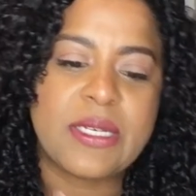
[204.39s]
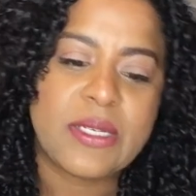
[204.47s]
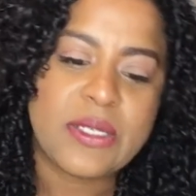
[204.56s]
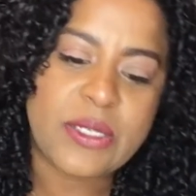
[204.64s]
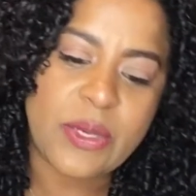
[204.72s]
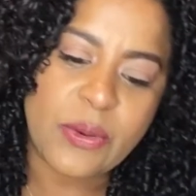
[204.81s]

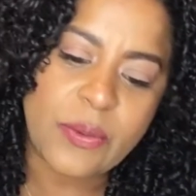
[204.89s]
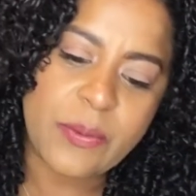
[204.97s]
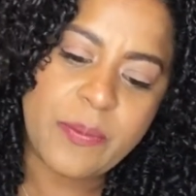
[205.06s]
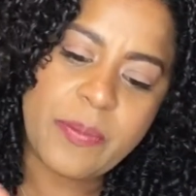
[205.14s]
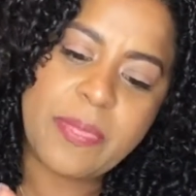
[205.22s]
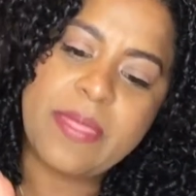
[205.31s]
So
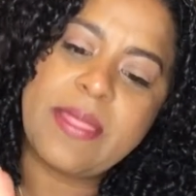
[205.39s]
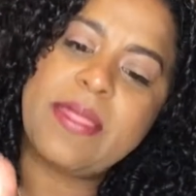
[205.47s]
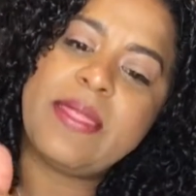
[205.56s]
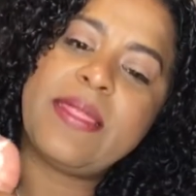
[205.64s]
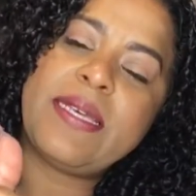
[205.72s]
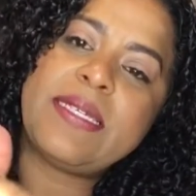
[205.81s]

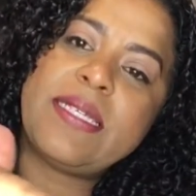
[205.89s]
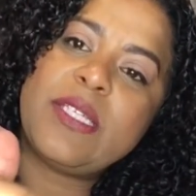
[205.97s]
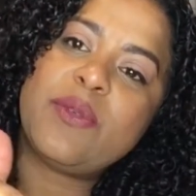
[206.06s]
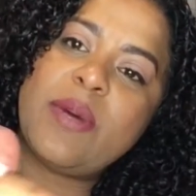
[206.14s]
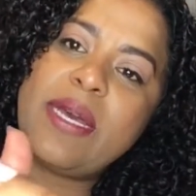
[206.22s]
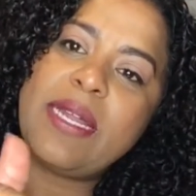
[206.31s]
this
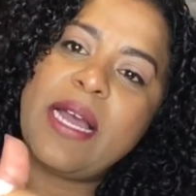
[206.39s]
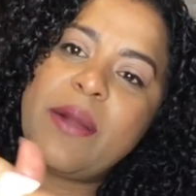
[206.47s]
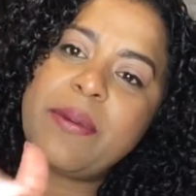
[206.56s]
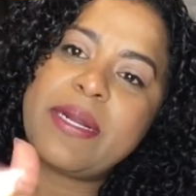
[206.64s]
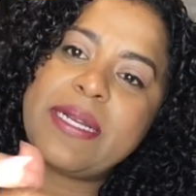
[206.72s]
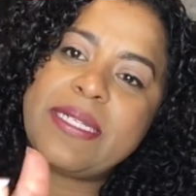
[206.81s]
is what
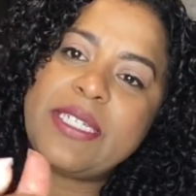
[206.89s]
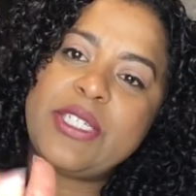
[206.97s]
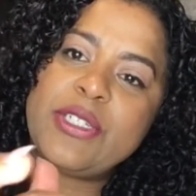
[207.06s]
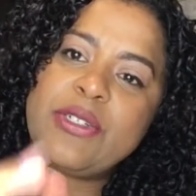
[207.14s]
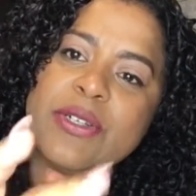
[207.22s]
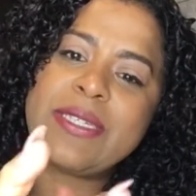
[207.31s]
our
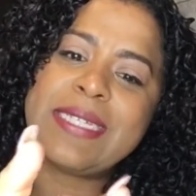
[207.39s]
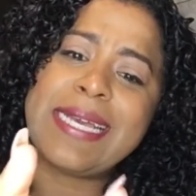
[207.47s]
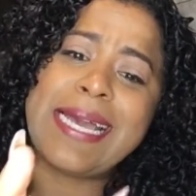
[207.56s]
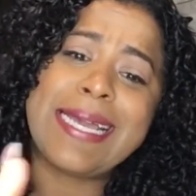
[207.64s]
conditioner looks like.